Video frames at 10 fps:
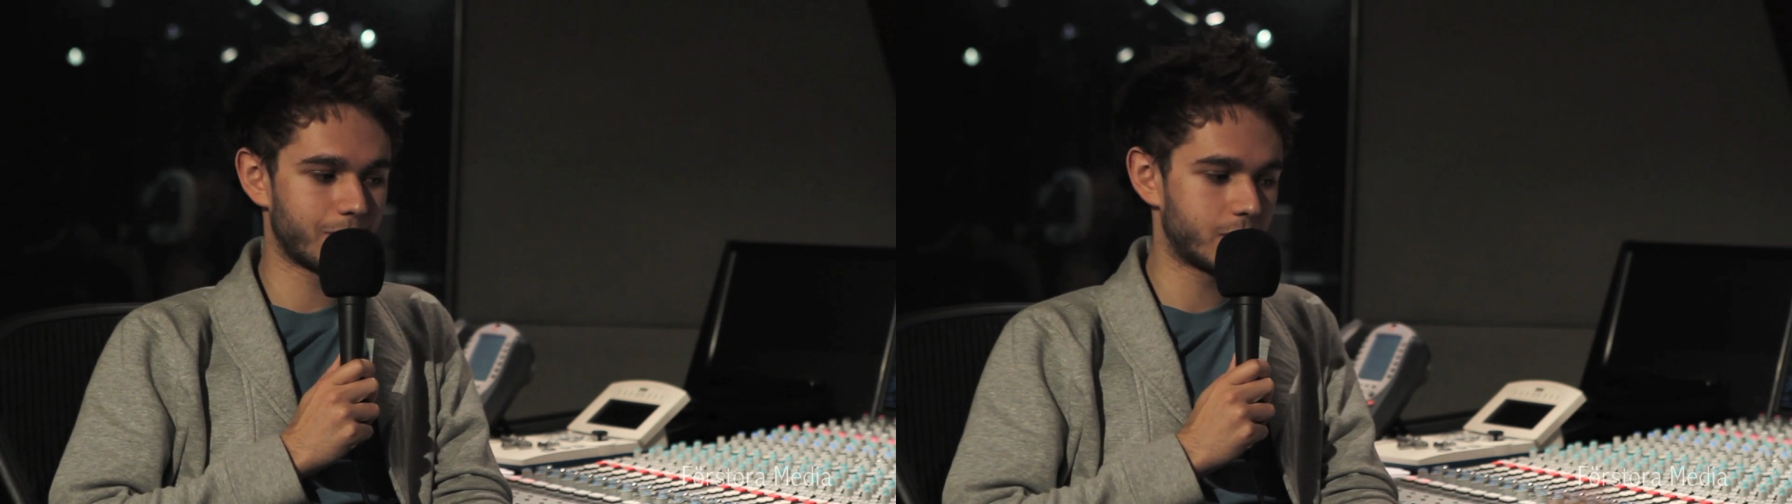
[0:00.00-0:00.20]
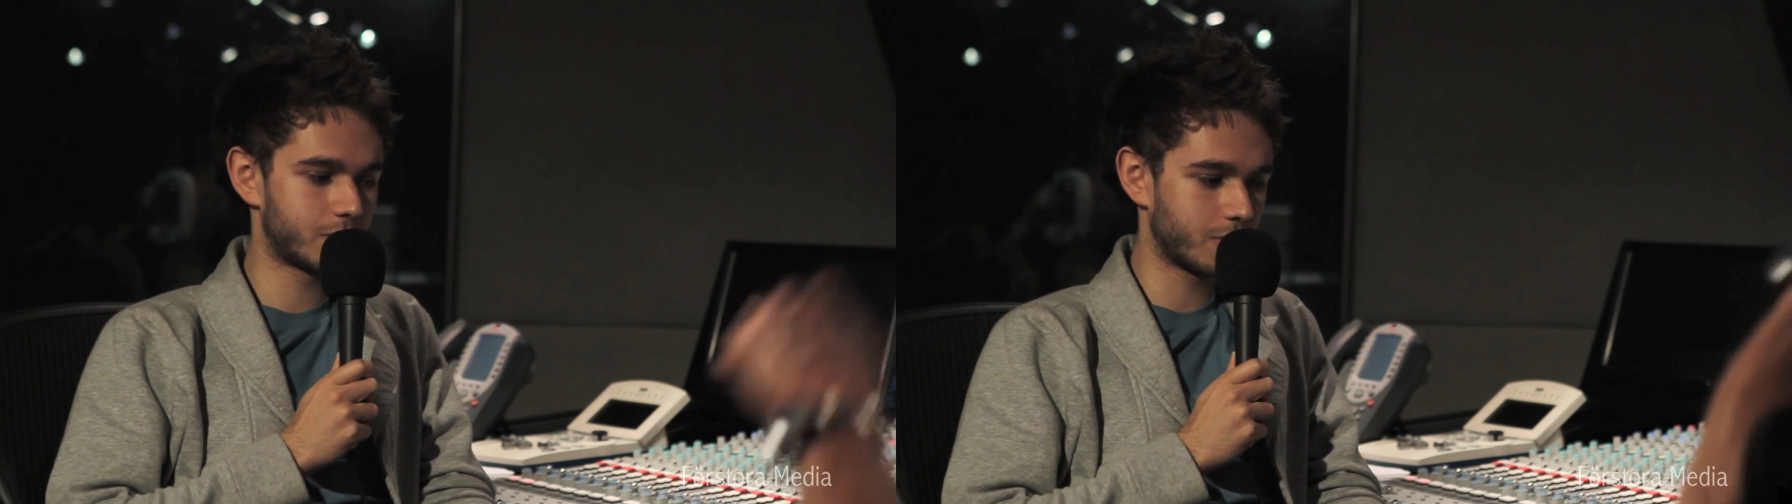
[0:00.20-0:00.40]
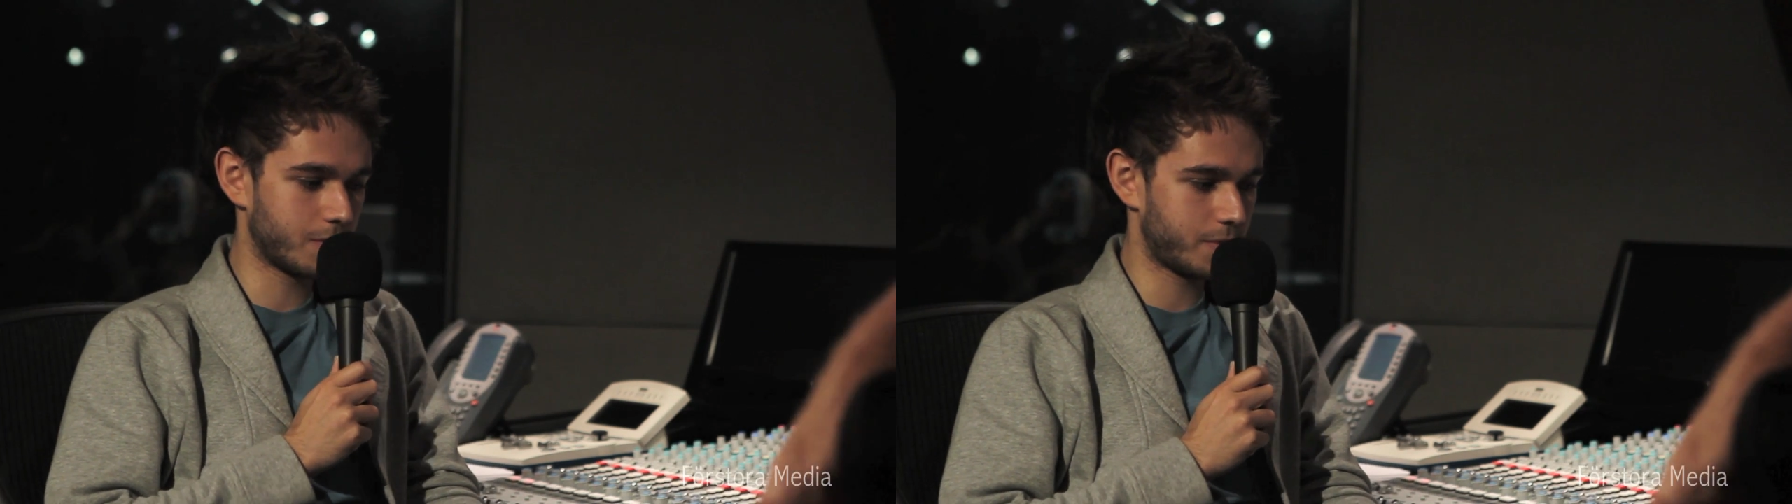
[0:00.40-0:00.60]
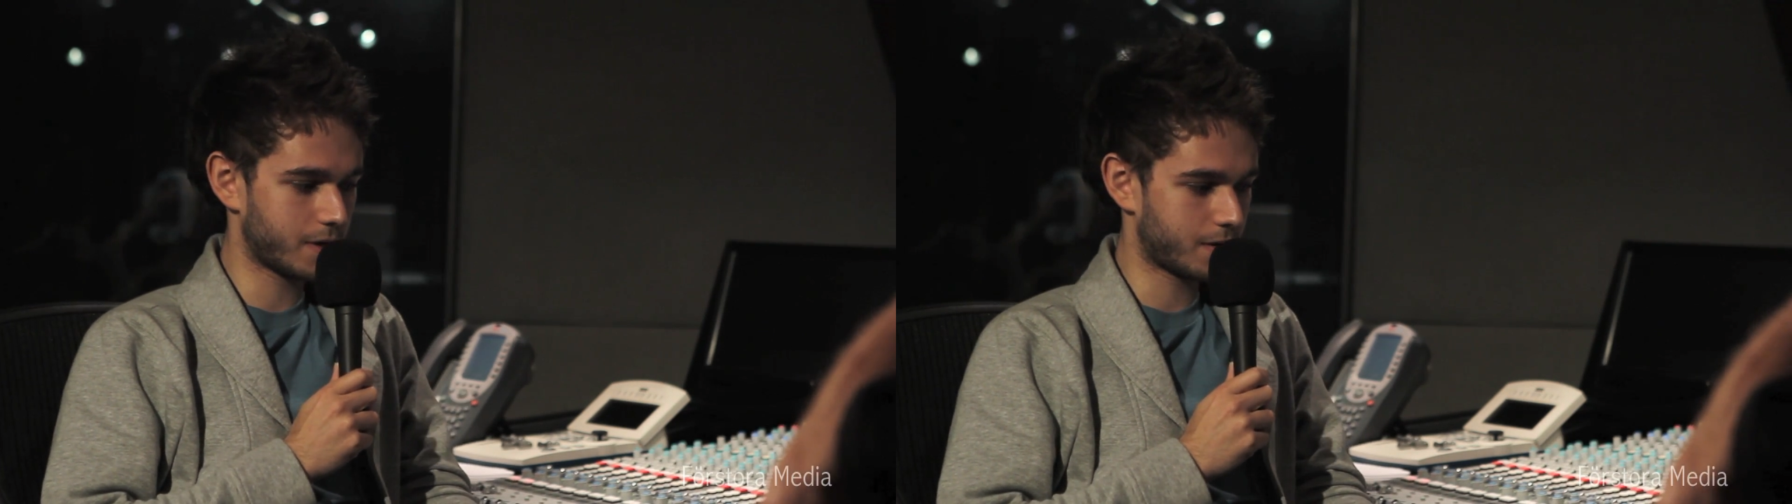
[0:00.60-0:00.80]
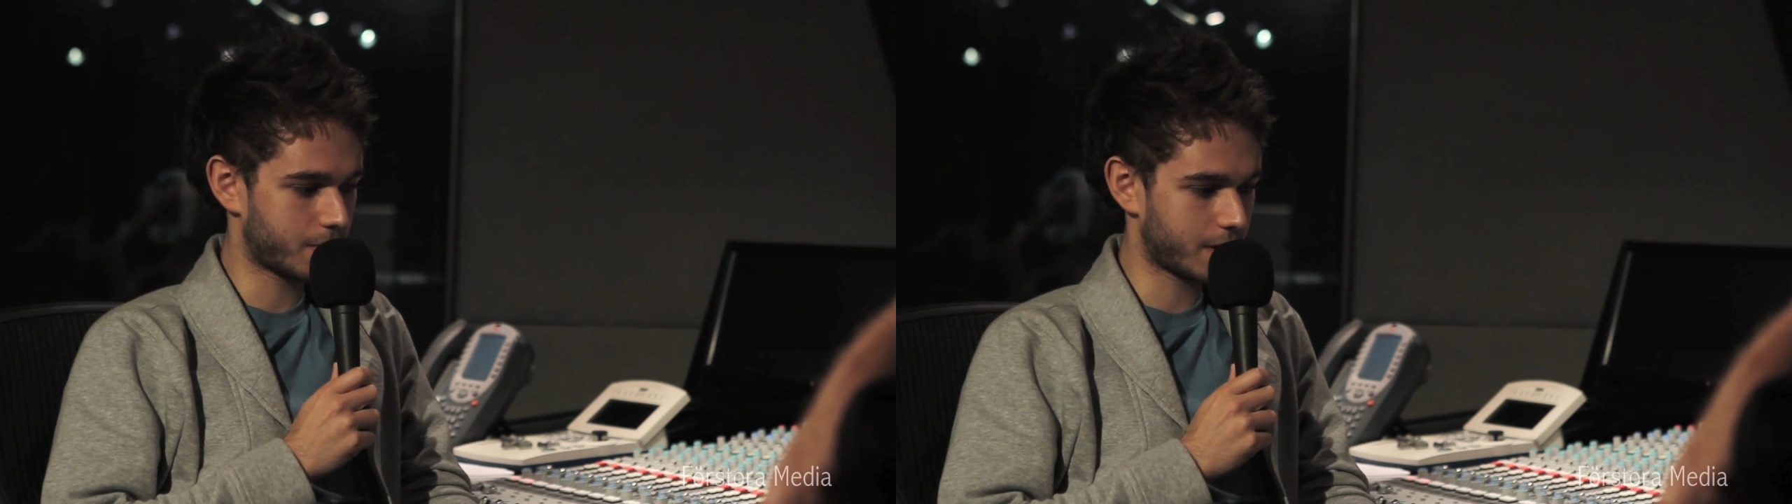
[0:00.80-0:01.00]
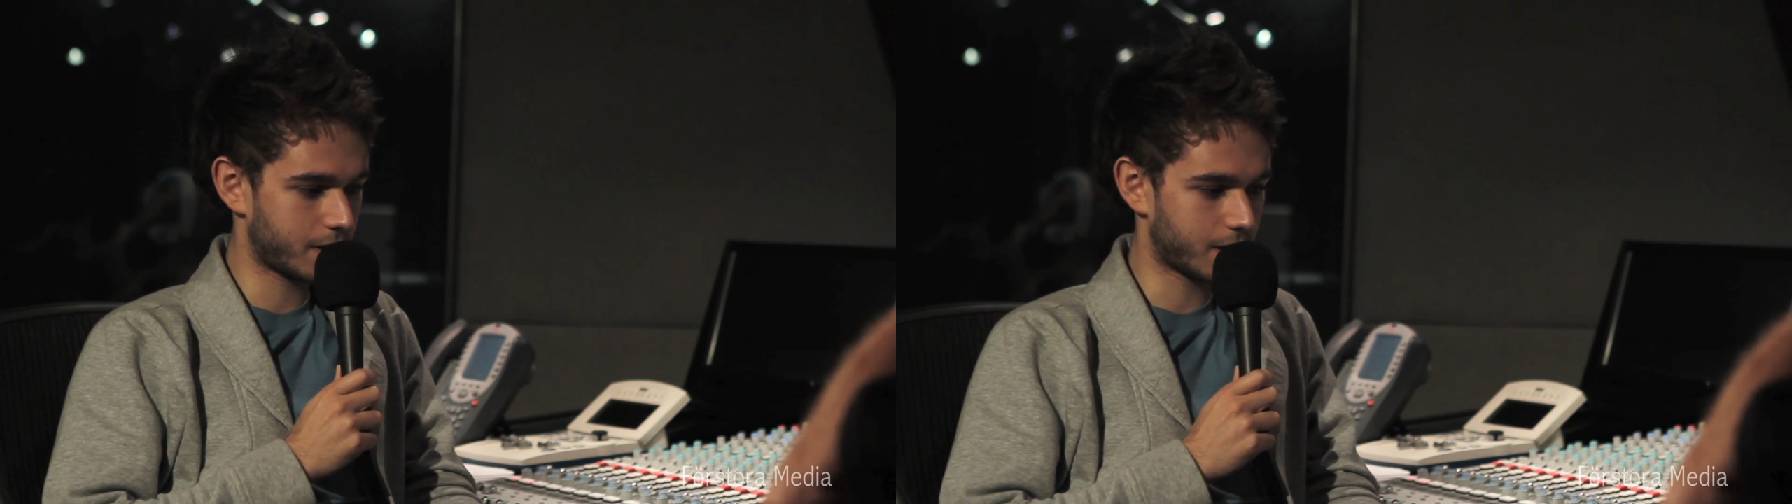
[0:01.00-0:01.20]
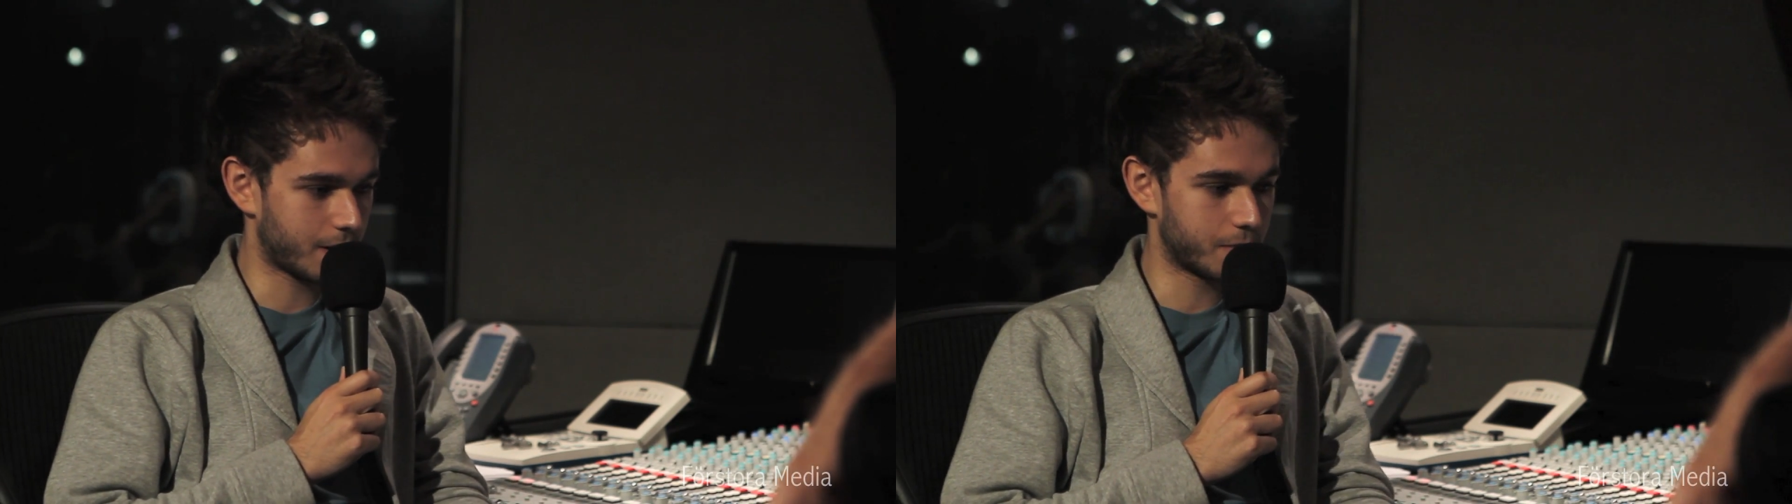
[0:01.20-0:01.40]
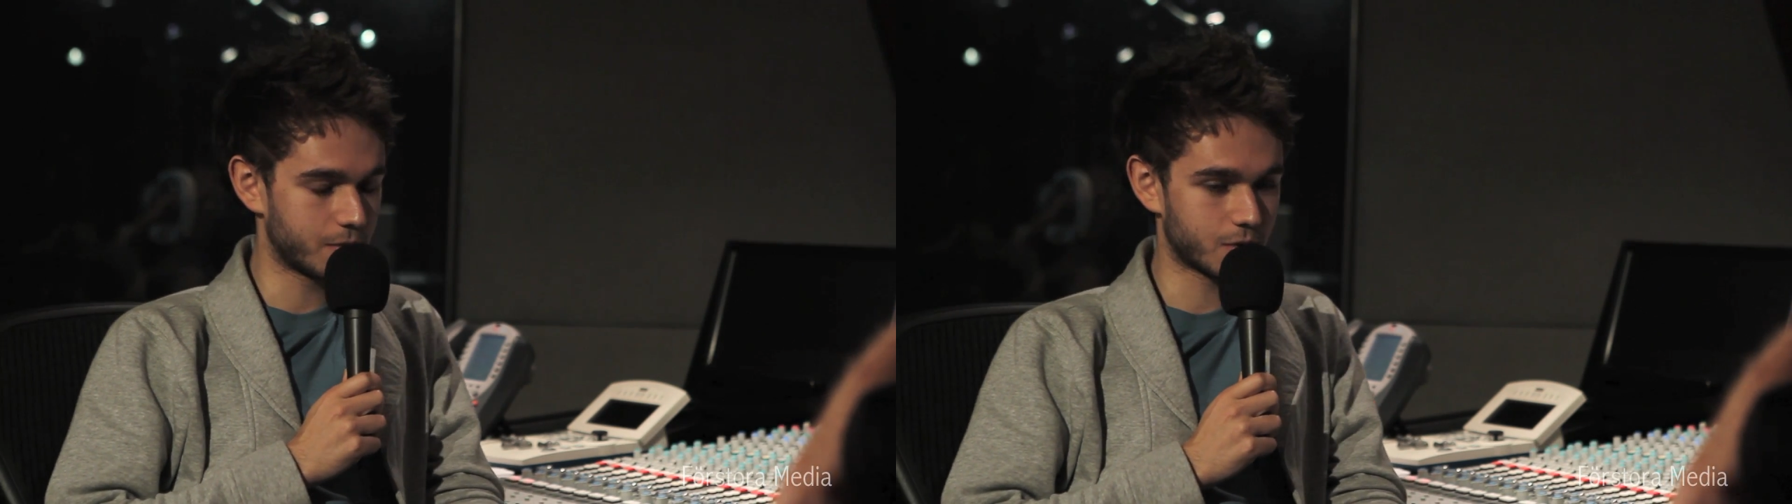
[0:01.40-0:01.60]
which will be on my
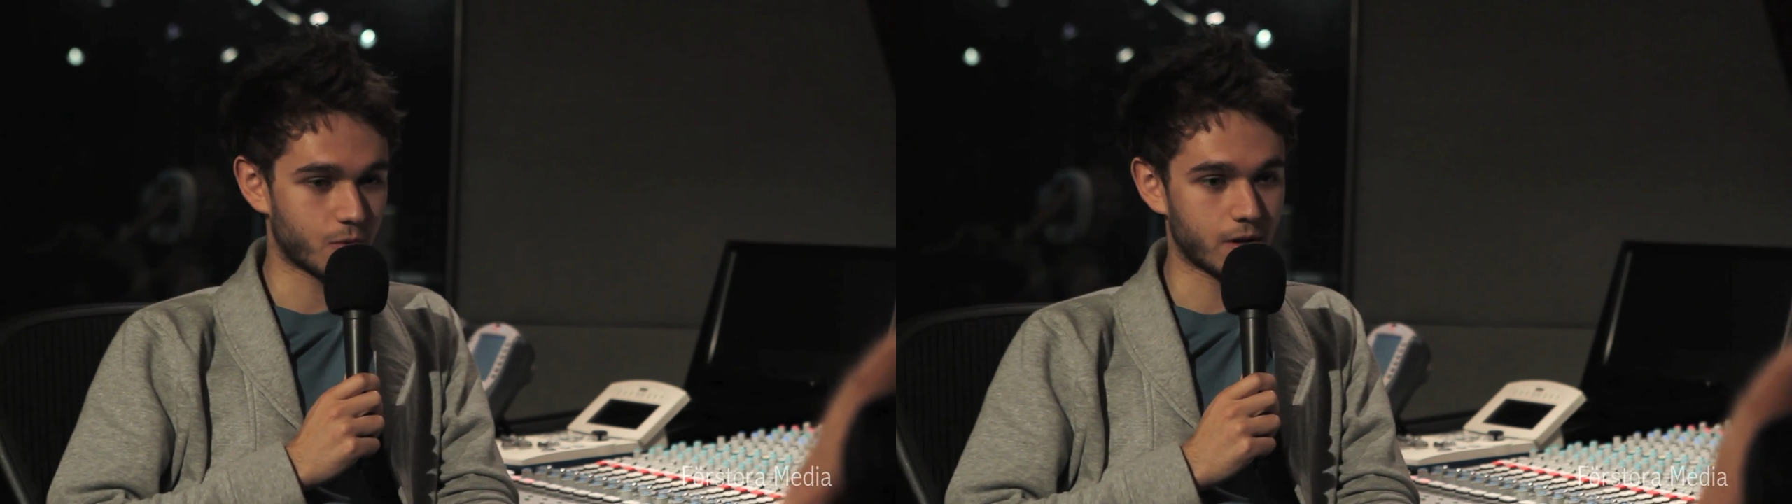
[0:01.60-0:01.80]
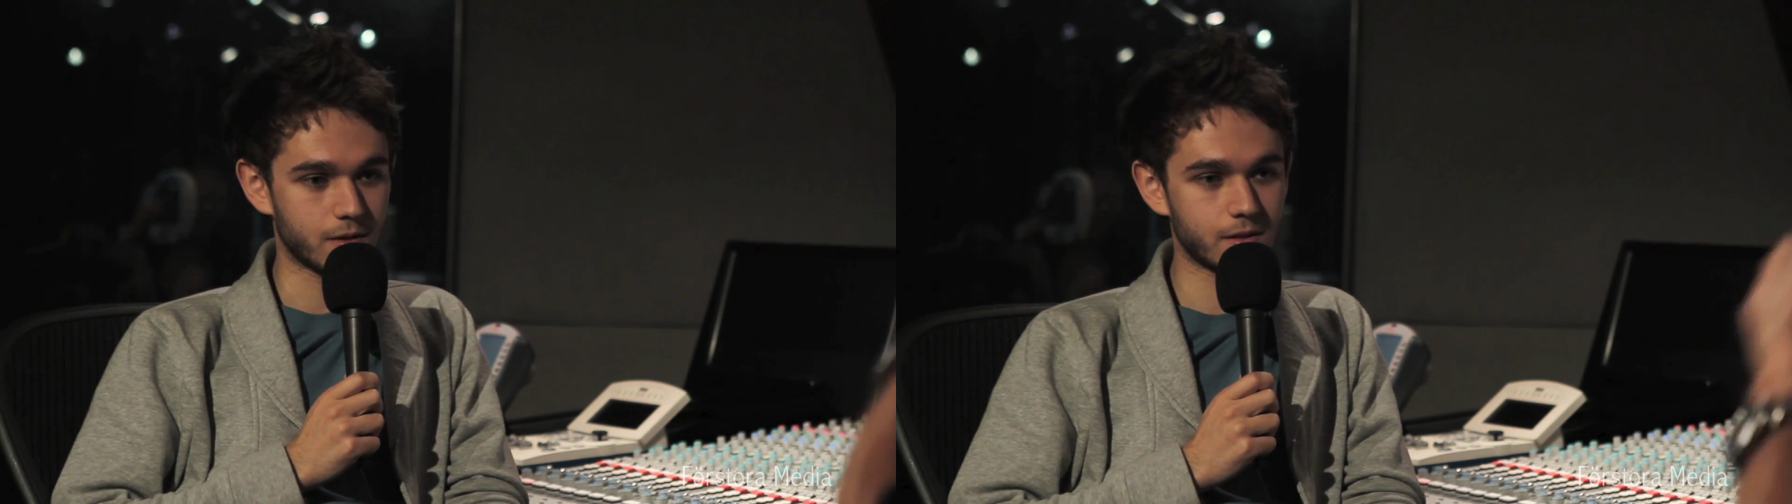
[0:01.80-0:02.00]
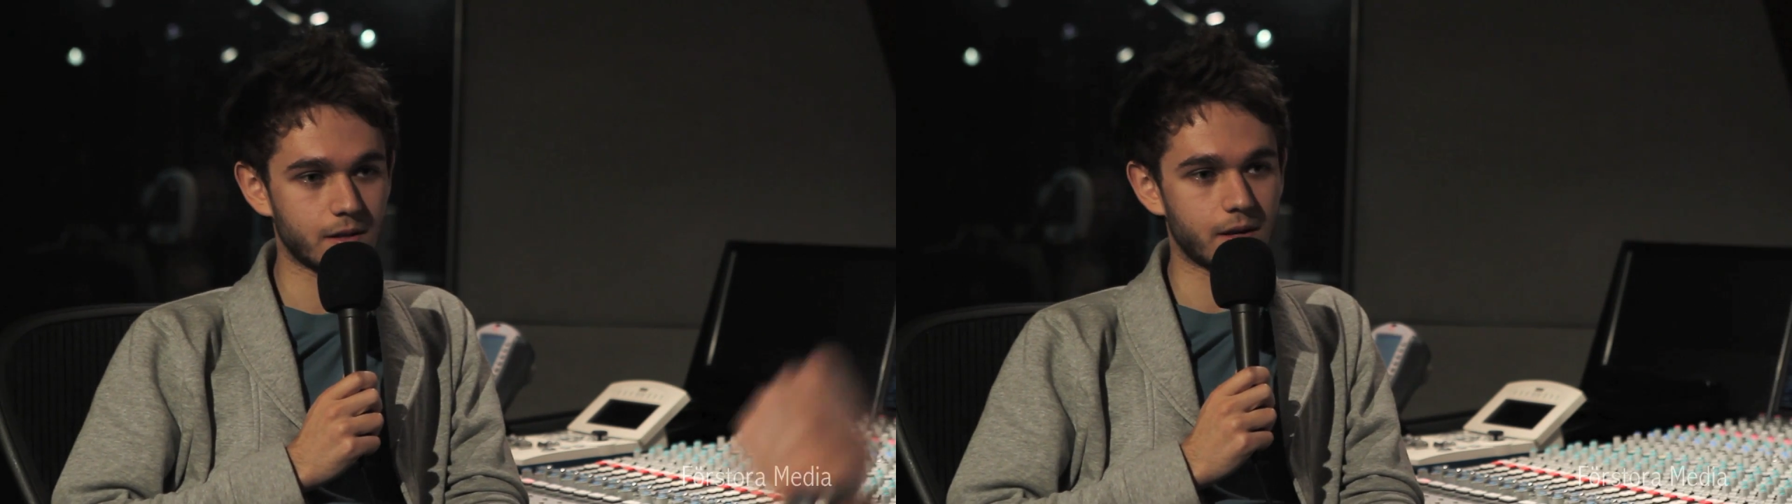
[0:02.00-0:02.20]
album as well.